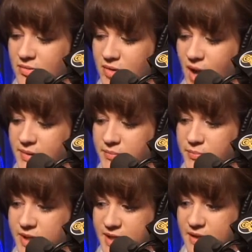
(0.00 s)
I mean,
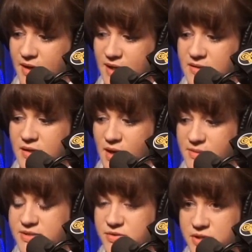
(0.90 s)
being at the
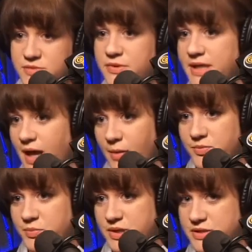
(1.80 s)
Comedy Store has really
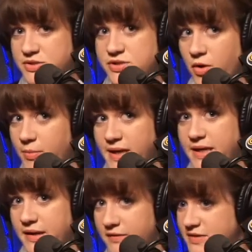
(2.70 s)
helped because so
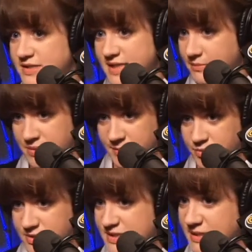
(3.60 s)
many of the same
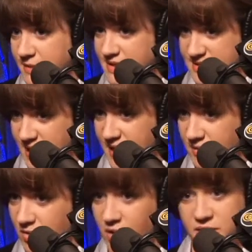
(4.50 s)
people see my set
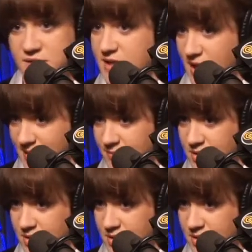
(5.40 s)
all the time.